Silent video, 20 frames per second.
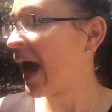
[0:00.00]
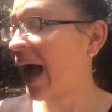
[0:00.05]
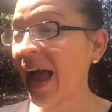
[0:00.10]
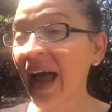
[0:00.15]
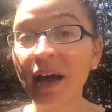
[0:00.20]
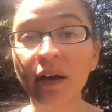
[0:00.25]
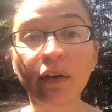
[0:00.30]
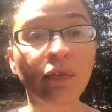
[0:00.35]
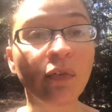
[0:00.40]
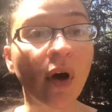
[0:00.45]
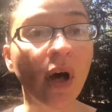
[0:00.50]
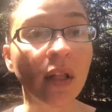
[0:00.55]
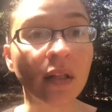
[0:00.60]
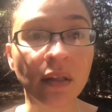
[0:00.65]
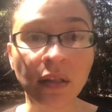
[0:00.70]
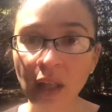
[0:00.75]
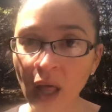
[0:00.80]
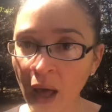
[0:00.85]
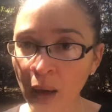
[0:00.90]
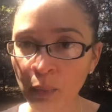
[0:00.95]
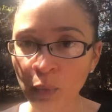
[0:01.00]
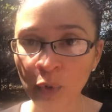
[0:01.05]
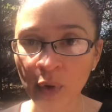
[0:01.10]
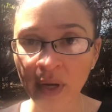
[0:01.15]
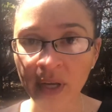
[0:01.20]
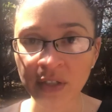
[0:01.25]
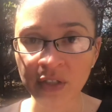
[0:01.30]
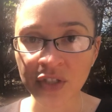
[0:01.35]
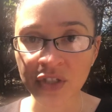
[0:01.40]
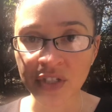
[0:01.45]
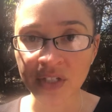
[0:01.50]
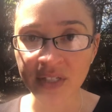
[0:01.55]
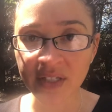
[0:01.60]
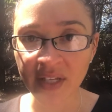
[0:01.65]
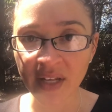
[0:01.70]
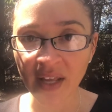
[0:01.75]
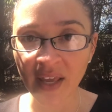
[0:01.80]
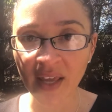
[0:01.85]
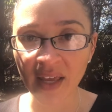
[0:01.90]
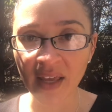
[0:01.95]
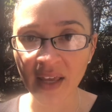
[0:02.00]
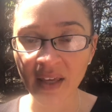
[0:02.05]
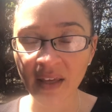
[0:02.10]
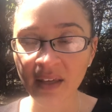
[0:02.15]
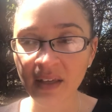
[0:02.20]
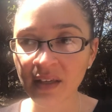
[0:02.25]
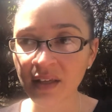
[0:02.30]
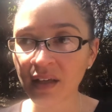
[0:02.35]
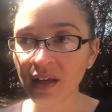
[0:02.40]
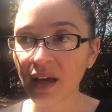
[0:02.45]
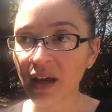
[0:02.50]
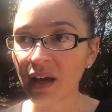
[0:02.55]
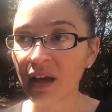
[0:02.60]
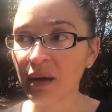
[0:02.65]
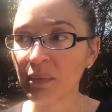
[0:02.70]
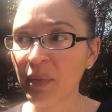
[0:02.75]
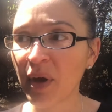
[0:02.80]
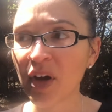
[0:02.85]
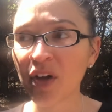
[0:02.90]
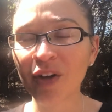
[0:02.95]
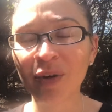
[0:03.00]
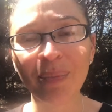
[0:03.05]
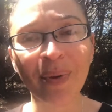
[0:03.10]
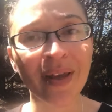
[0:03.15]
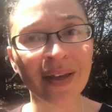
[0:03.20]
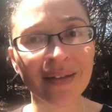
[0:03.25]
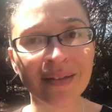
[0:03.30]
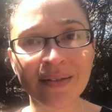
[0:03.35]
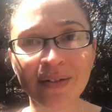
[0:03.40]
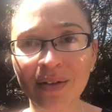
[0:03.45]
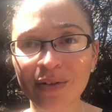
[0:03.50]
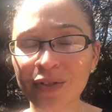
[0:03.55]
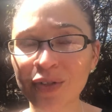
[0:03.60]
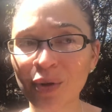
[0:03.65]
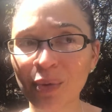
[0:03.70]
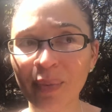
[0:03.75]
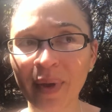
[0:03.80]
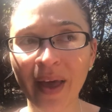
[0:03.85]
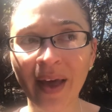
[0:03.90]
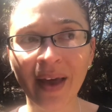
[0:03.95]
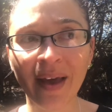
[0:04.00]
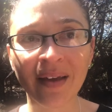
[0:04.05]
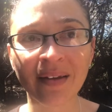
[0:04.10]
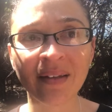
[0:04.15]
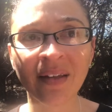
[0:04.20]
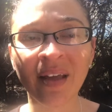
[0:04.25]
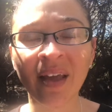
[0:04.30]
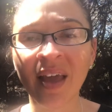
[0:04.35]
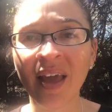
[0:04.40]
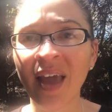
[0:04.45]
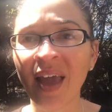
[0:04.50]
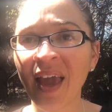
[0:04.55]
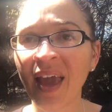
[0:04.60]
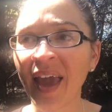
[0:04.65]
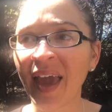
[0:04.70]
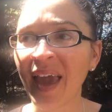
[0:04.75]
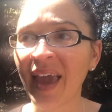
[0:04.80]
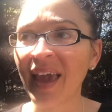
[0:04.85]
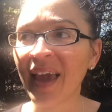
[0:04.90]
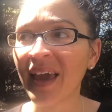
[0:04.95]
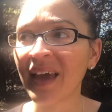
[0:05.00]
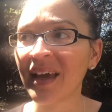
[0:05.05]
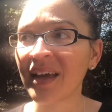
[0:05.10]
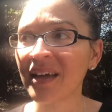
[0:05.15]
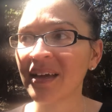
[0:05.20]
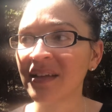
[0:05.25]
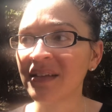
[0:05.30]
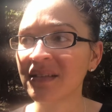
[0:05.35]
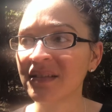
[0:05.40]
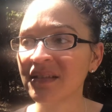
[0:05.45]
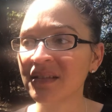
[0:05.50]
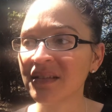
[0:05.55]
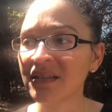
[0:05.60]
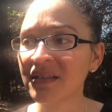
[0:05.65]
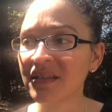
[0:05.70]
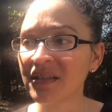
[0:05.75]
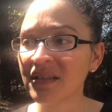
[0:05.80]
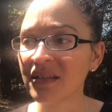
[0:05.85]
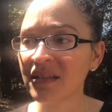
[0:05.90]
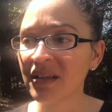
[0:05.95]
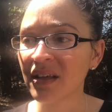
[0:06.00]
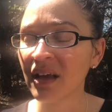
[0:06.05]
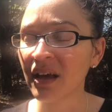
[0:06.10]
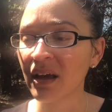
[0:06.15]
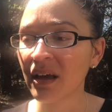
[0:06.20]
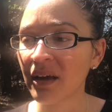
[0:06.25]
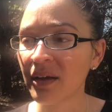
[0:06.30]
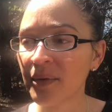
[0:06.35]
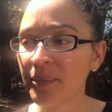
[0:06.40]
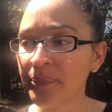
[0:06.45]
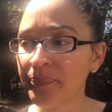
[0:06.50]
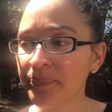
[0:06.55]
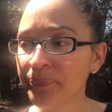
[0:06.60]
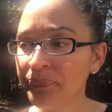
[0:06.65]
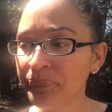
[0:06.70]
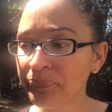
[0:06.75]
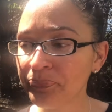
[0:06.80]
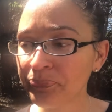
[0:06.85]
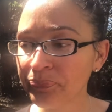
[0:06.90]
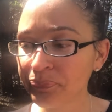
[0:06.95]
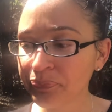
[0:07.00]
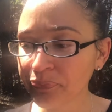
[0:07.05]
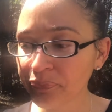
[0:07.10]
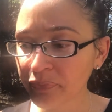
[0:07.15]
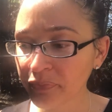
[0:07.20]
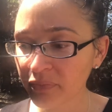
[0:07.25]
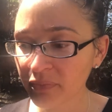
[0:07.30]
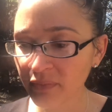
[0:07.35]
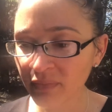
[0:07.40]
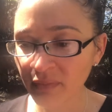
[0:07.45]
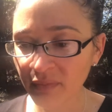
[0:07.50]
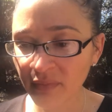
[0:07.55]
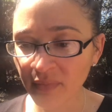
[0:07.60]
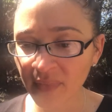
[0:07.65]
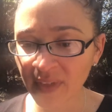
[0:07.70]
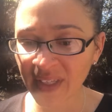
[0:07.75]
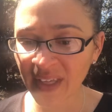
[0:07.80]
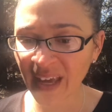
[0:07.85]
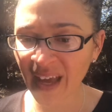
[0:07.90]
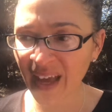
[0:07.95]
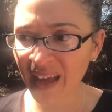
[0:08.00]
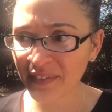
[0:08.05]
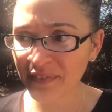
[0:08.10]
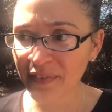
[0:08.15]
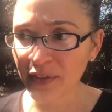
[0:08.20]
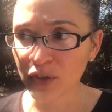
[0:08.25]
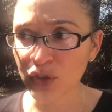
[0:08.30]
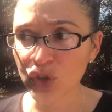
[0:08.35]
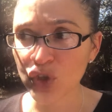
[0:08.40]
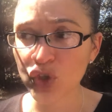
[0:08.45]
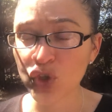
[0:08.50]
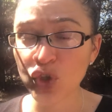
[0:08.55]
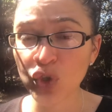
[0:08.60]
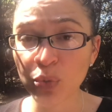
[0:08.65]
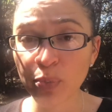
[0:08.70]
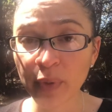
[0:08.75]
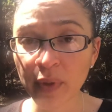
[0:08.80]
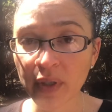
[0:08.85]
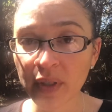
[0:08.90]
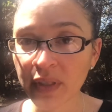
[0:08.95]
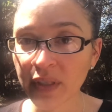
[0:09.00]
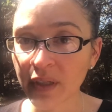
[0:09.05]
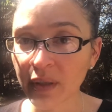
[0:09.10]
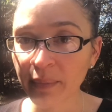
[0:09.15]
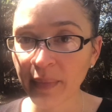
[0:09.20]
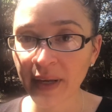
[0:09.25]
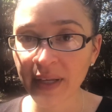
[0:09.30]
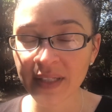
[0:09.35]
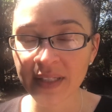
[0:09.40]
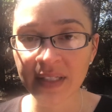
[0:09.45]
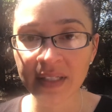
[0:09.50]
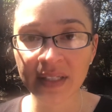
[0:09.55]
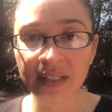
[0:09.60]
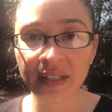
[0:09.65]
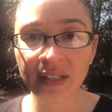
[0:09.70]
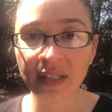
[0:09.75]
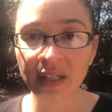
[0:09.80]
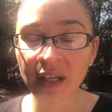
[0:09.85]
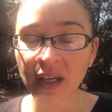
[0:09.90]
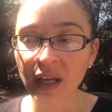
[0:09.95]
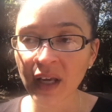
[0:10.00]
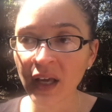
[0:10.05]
I have a lot more energy today um, hunger pangs aren't so bad and um, yeah, I felt super clear-minded.